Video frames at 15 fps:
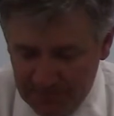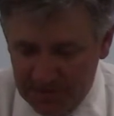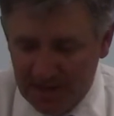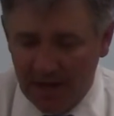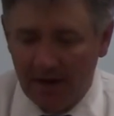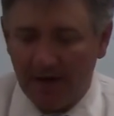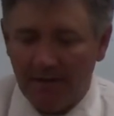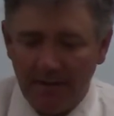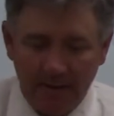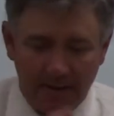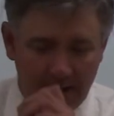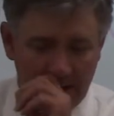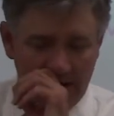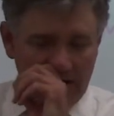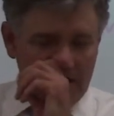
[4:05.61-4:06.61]
Now,
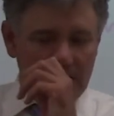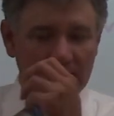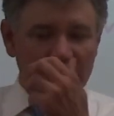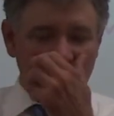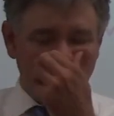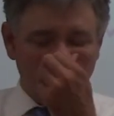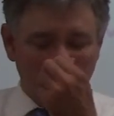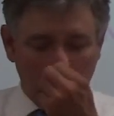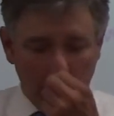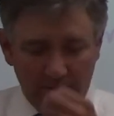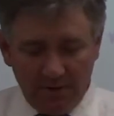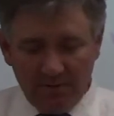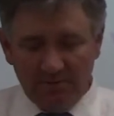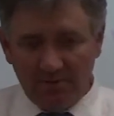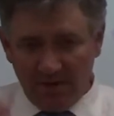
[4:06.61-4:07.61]
so when
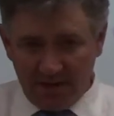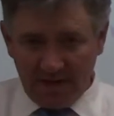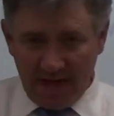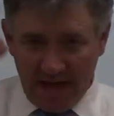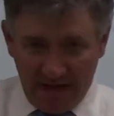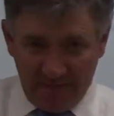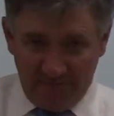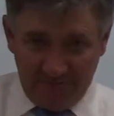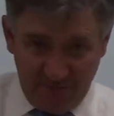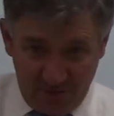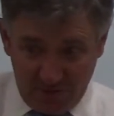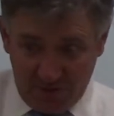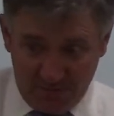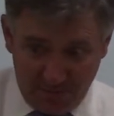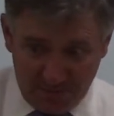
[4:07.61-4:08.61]
you look at
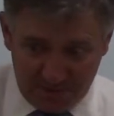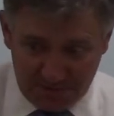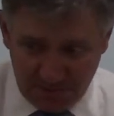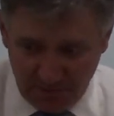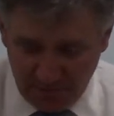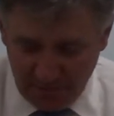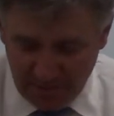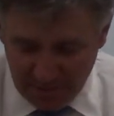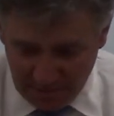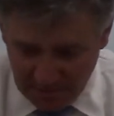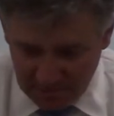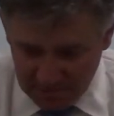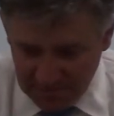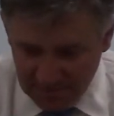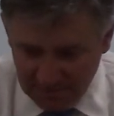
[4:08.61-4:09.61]
variables that we're going to
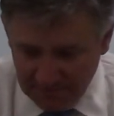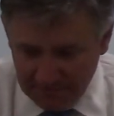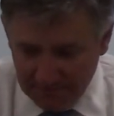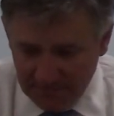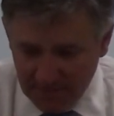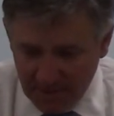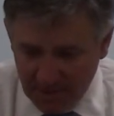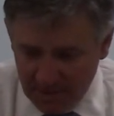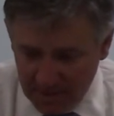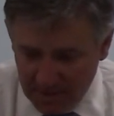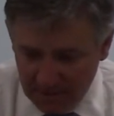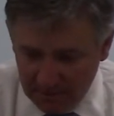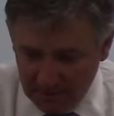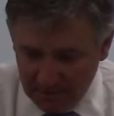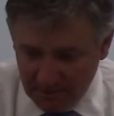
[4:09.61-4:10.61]
use,
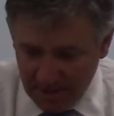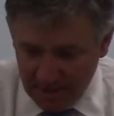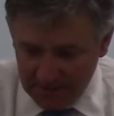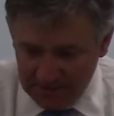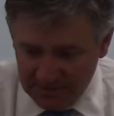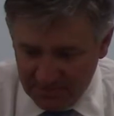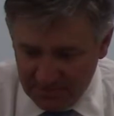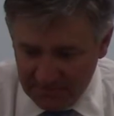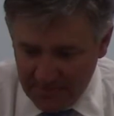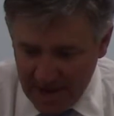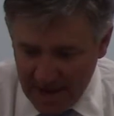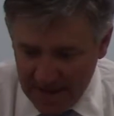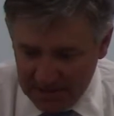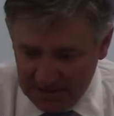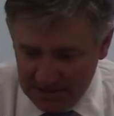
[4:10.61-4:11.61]
kilograms for
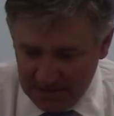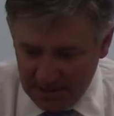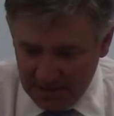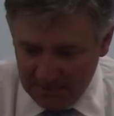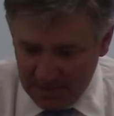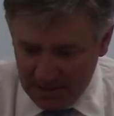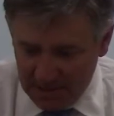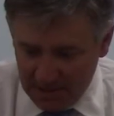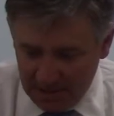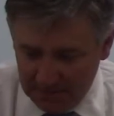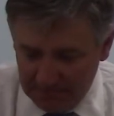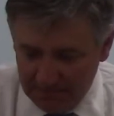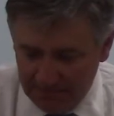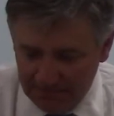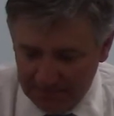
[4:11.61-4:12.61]
mass is going to be
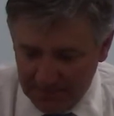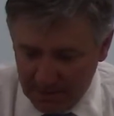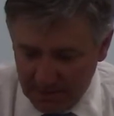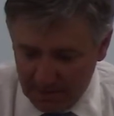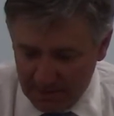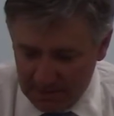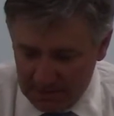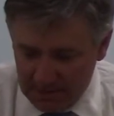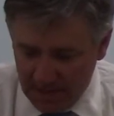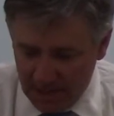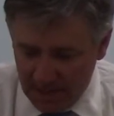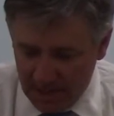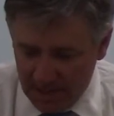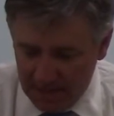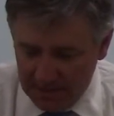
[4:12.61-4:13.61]
M.
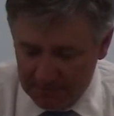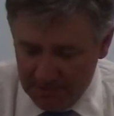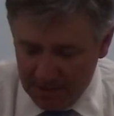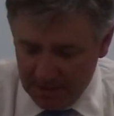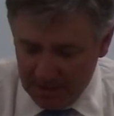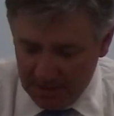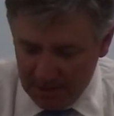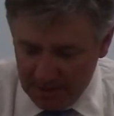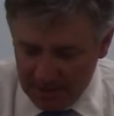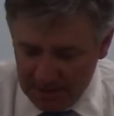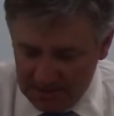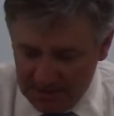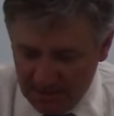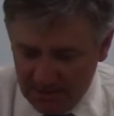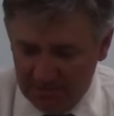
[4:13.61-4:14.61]
Time
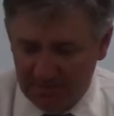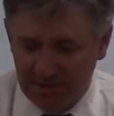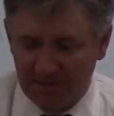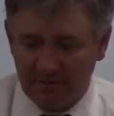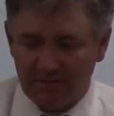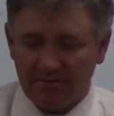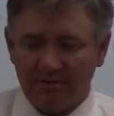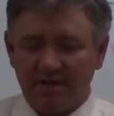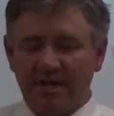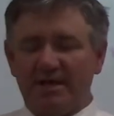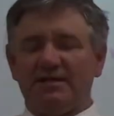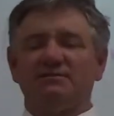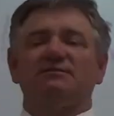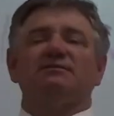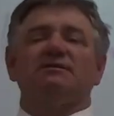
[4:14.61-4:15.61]
is going to be
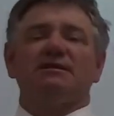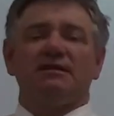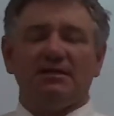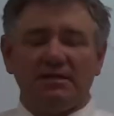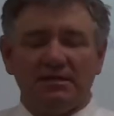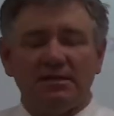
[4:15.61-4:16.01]
lowercase t.